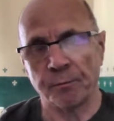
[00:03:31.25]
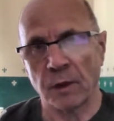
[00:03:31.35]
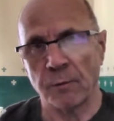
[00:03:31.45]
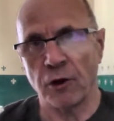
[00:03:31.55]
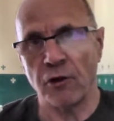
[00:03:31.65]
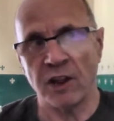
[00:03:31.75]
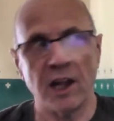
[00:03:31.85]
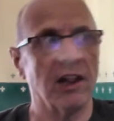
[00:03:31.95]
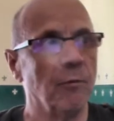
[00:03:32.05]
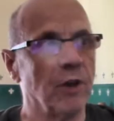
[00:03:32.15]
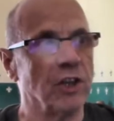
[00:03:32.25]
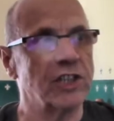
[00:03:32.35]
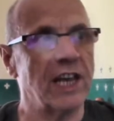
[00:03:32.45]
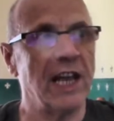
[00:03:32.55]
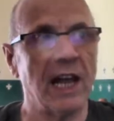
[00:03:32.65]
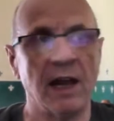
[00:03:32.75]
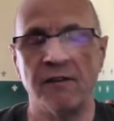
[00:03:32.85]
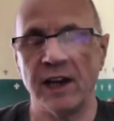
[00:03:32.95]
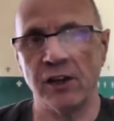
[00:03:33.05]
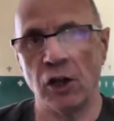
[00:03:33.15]
process in which they have
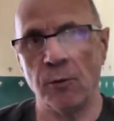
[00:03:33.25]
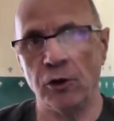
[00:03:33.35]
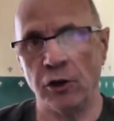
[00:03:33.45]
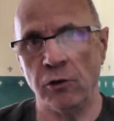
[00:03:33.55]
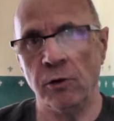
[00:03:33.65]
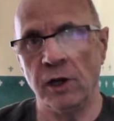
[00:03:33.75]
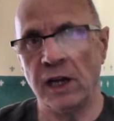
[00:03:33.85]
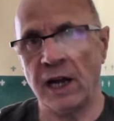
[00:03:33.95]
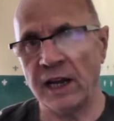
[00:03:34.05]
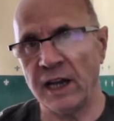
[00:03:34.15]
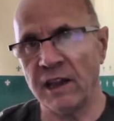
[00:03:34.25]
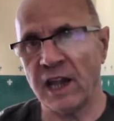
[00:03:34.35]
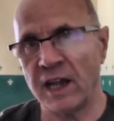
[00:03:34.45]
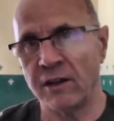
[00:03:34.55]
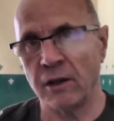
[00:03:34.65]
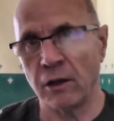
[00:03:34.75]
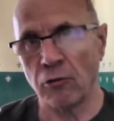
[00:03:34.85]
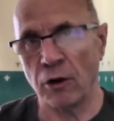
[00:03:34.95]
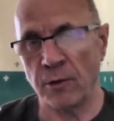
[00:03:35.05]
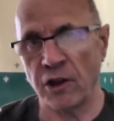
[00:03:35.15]
a W and a Z
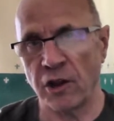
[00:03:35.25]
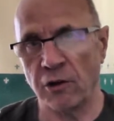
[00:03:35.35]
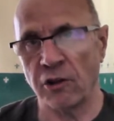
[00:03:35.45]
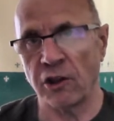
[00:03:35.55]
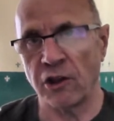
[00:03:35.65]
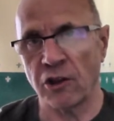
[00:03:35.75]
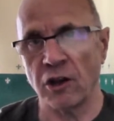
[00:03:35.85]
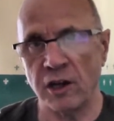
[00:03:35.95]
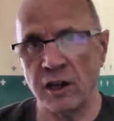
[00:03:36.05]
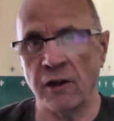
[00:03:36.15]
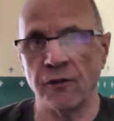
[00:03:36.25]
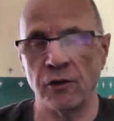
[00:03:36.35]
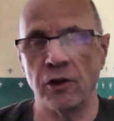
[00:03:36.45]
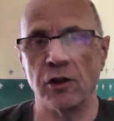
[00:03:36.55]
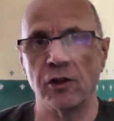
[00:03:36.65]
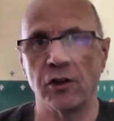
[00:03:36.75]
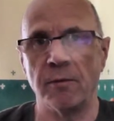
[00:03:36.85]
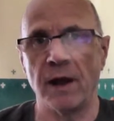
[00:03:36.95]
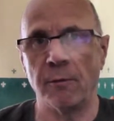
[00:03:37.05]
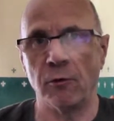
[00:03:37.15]
chromosome, so they're slightly different to the
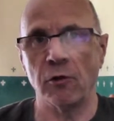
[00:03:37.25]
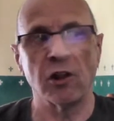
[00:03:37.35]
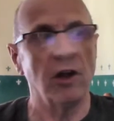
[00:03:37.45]
mammals.